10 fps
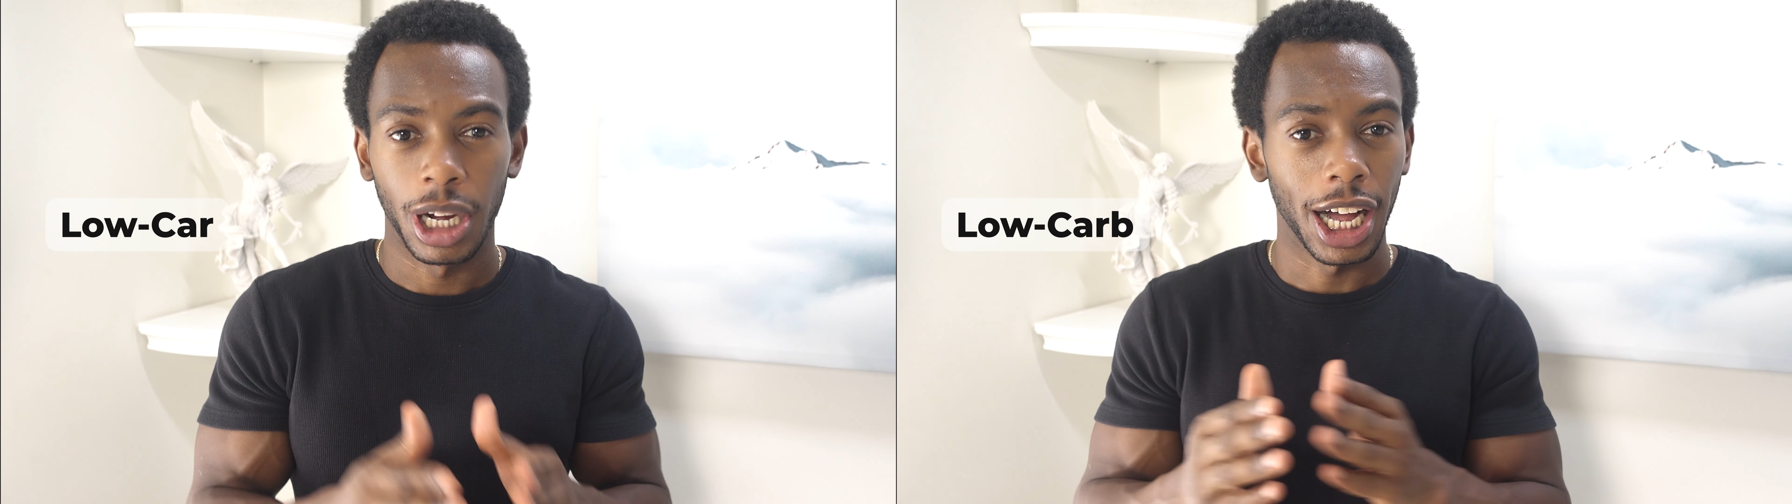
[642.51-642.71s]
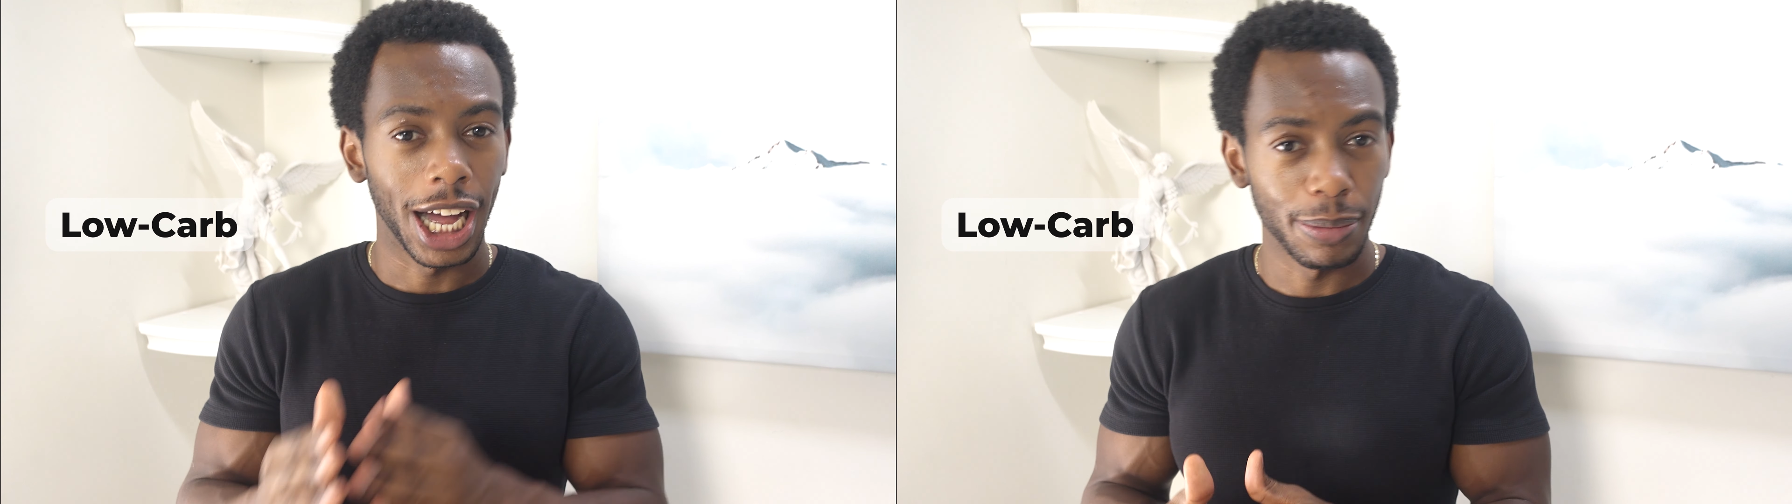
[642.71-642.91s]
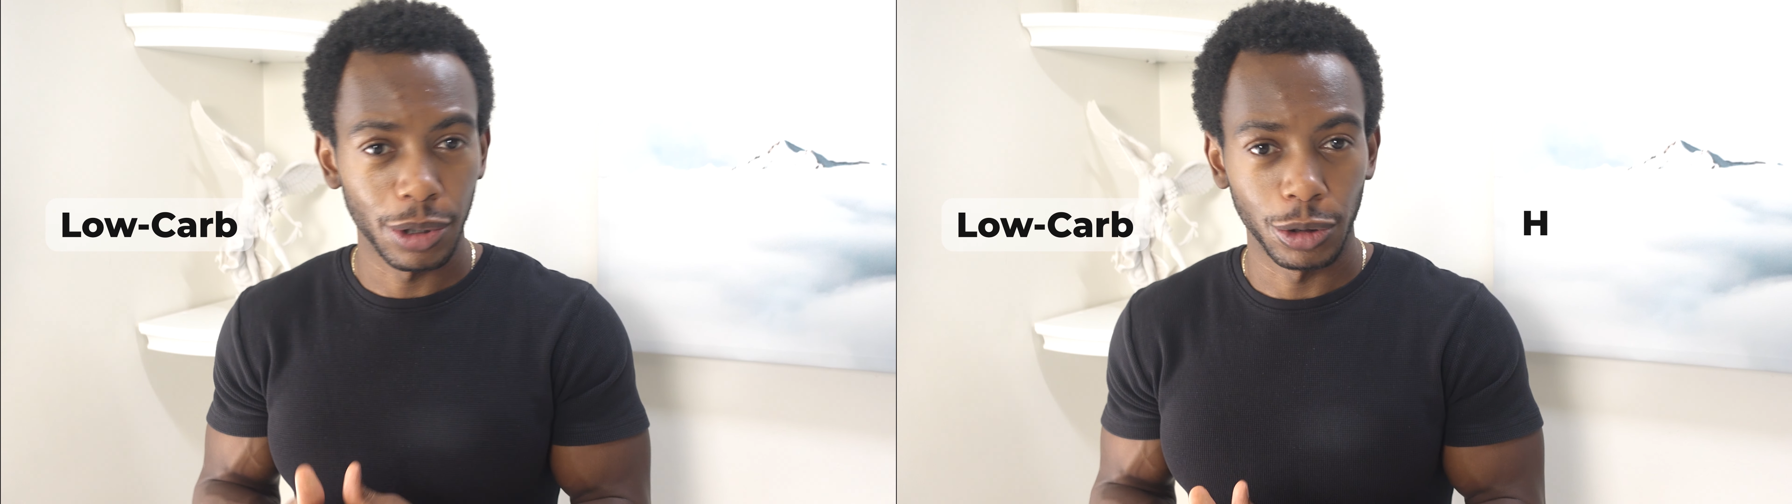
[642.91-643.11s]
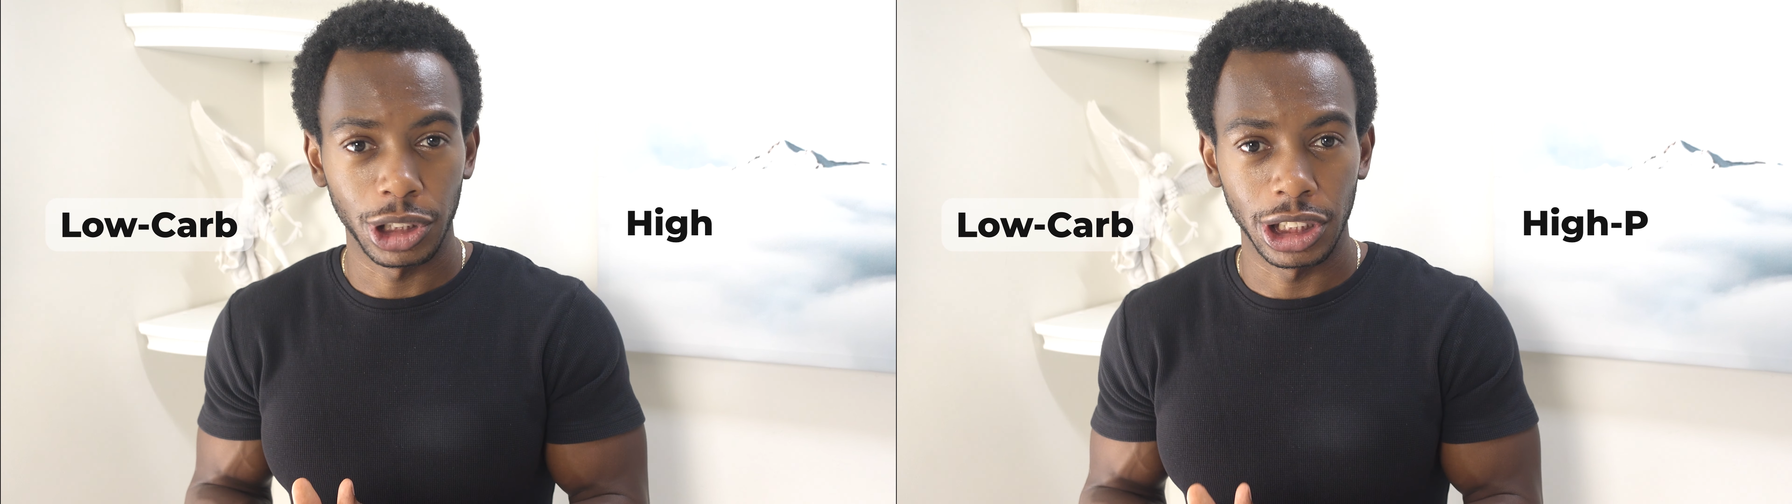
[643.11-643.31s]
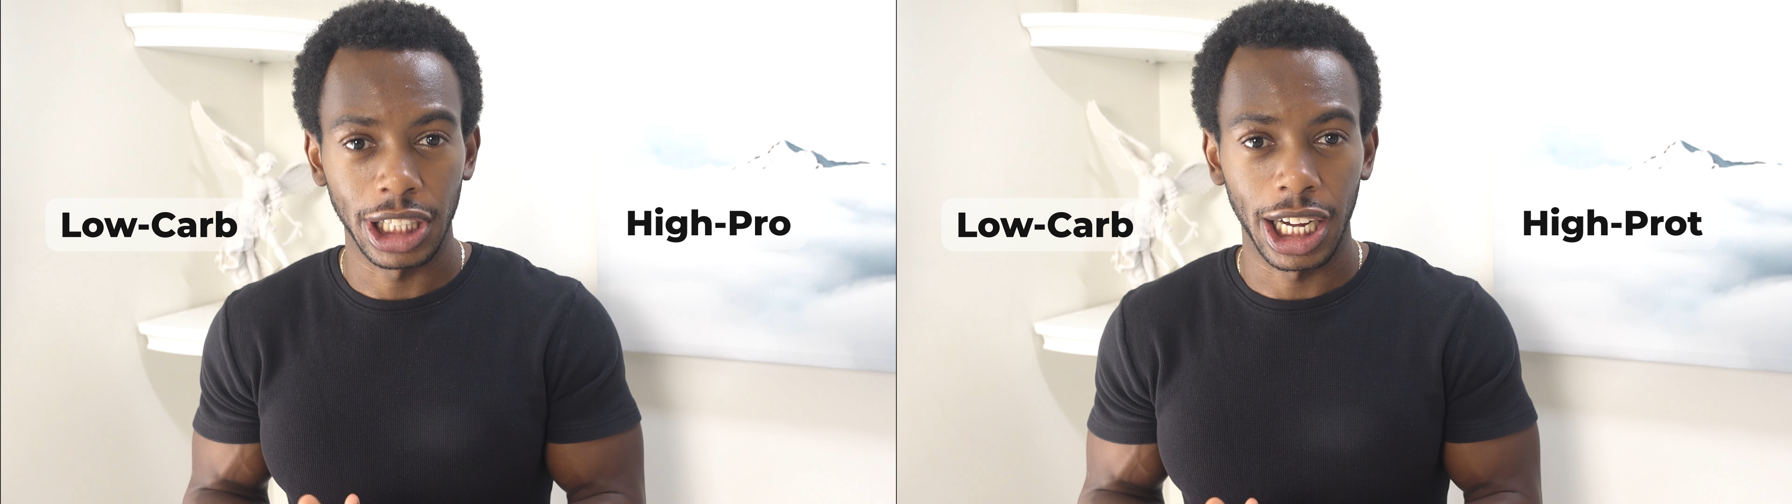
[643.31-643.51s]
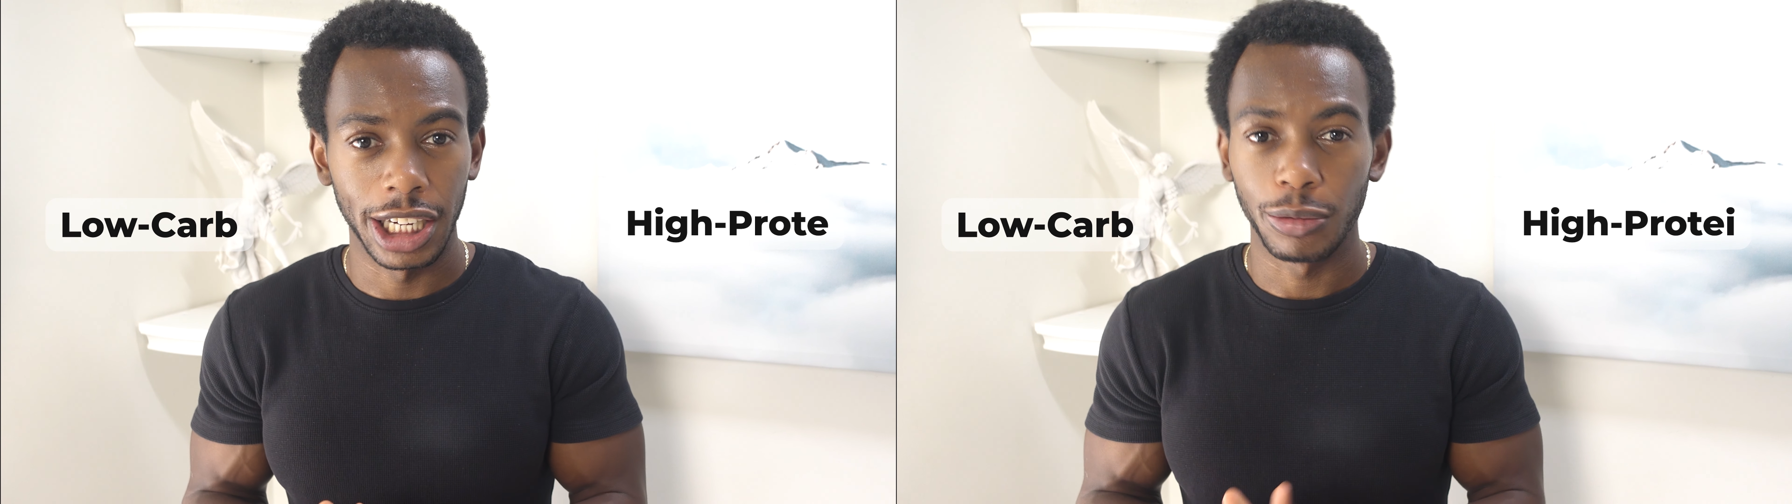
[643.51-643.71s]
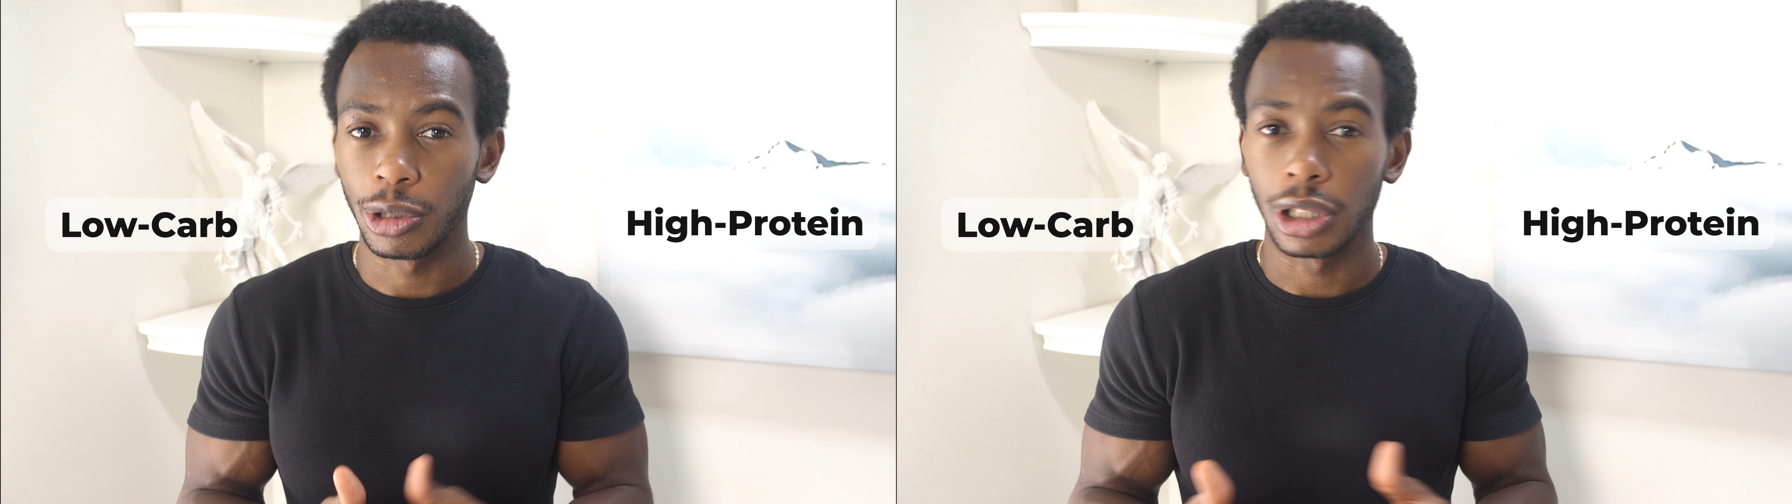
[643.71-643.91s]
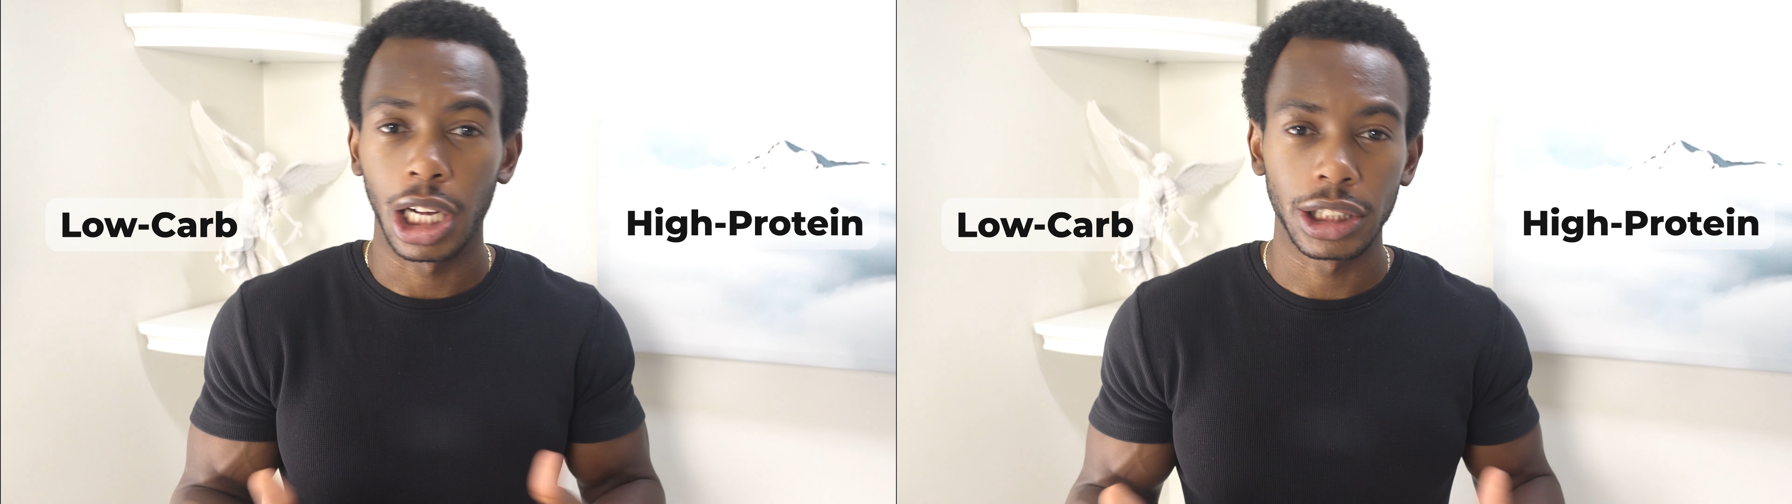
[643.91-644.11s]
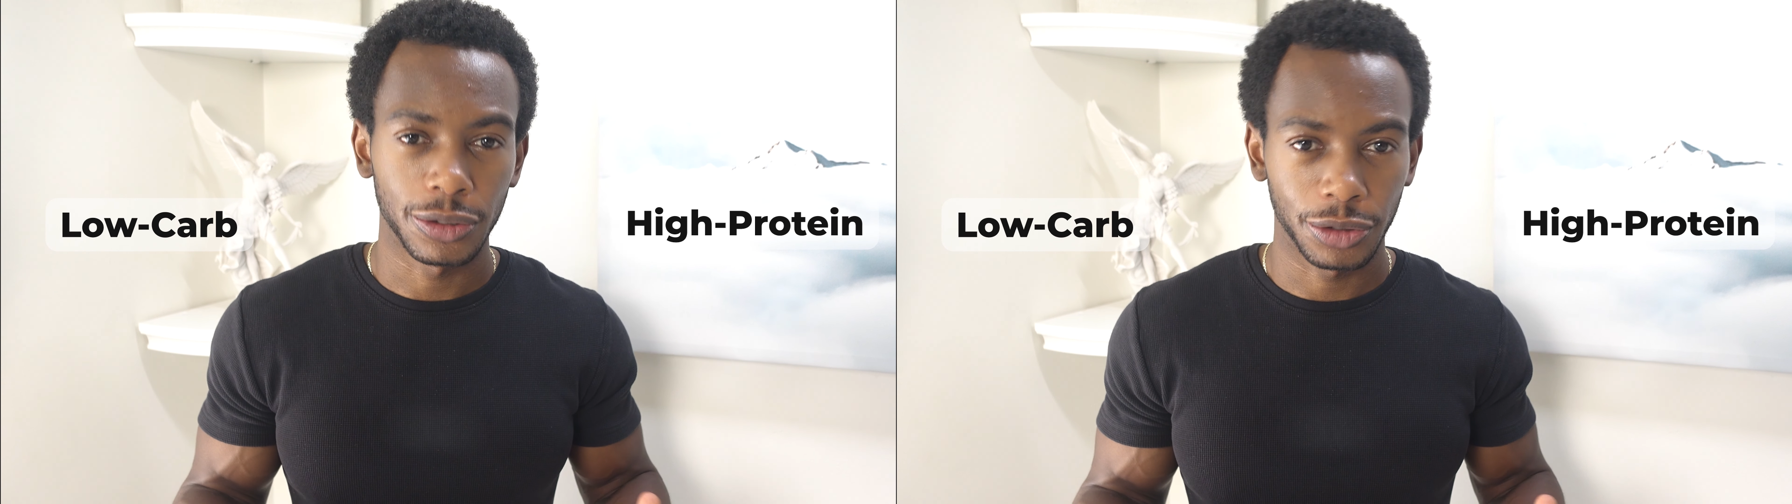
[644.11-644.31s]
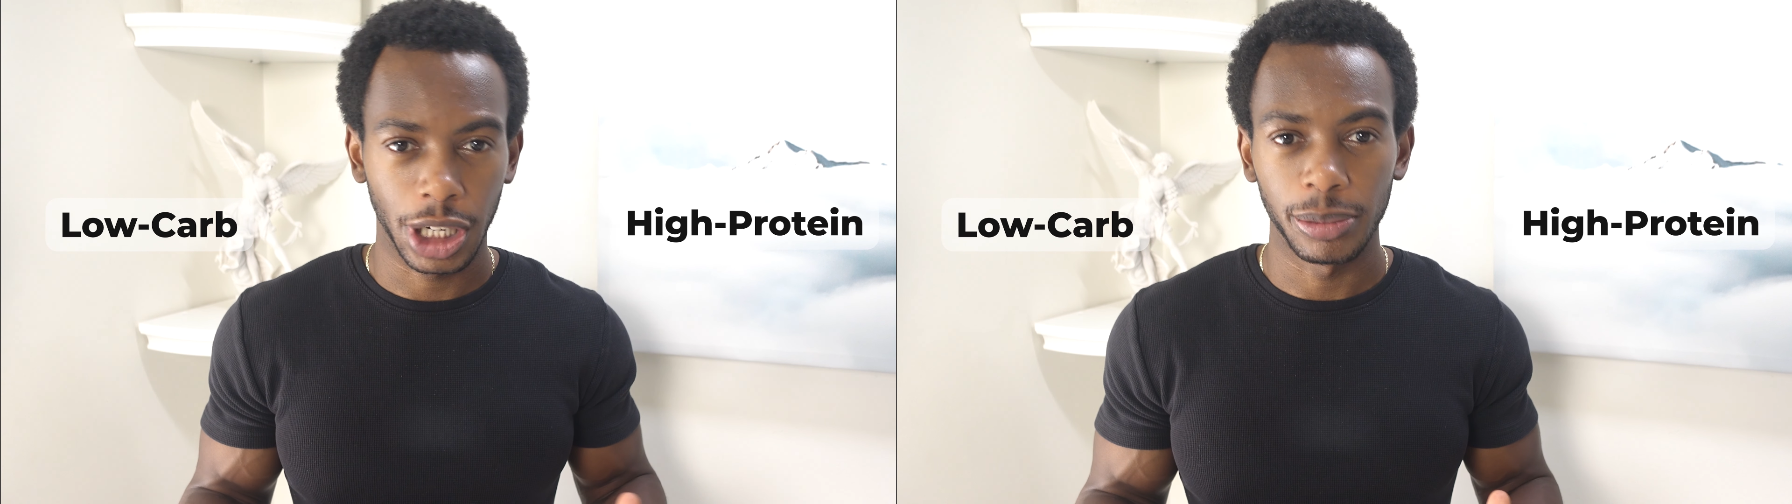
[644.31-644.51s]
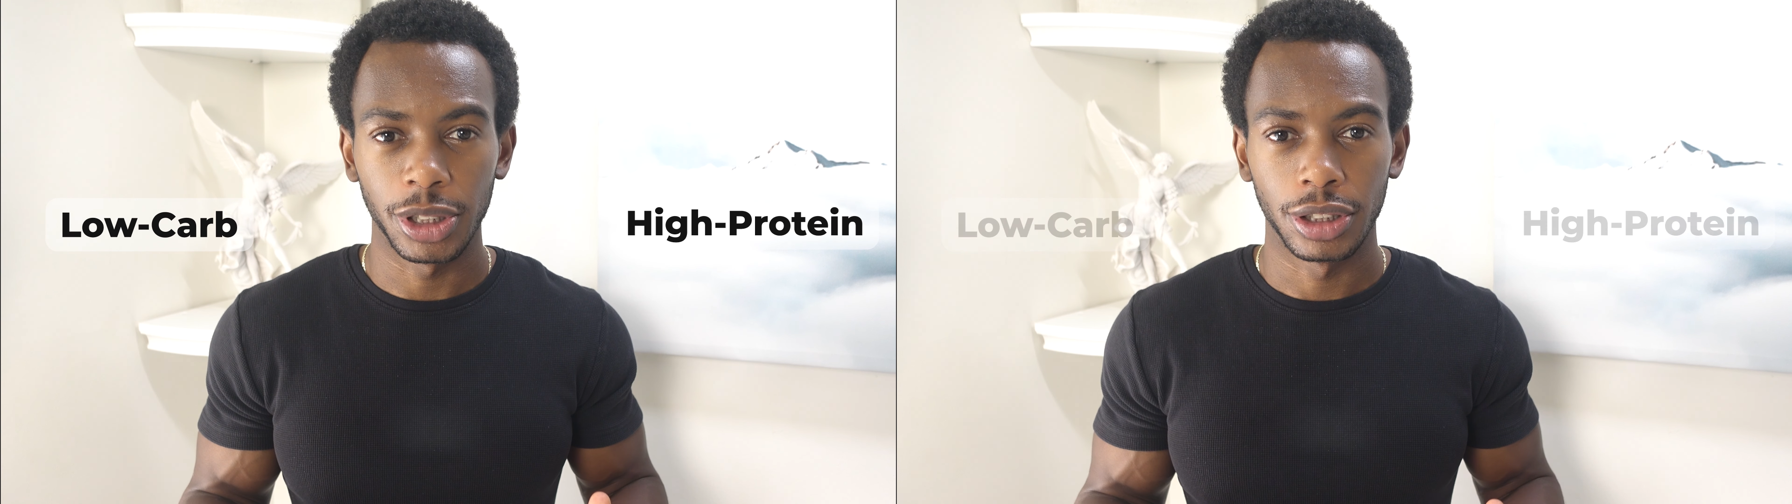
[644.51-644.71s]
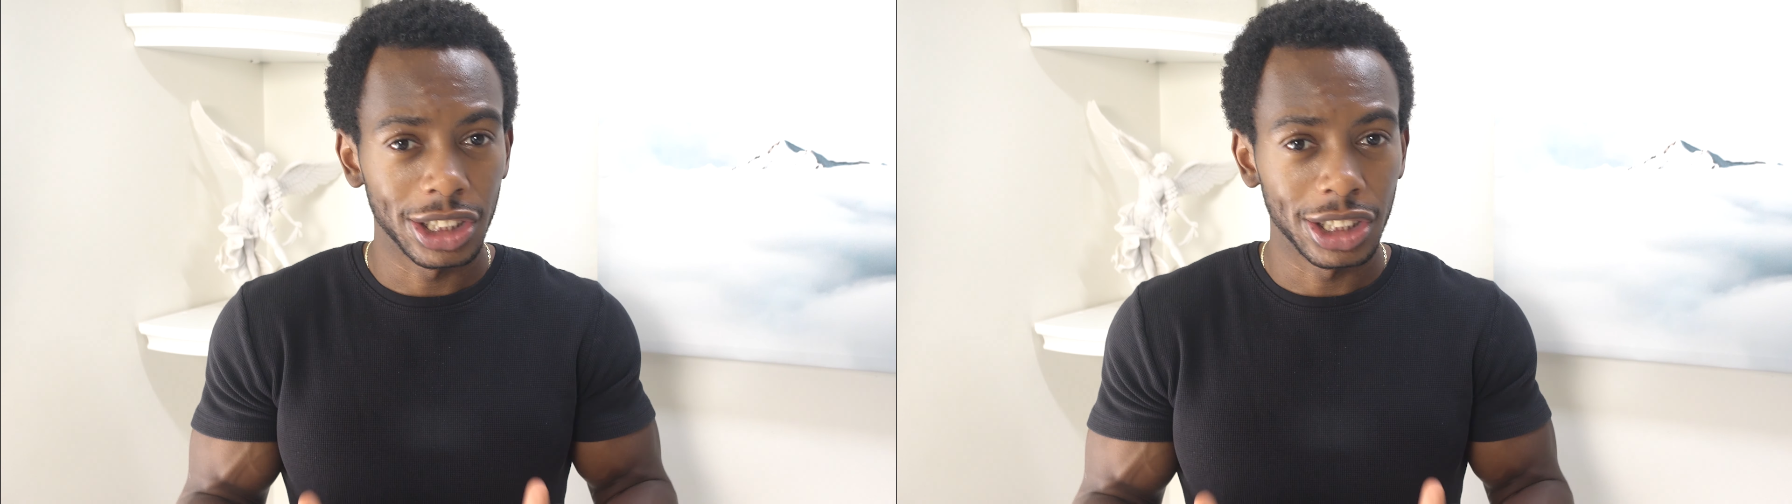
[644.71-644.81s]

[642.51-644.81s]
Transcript: high protein diet with lots of fiber.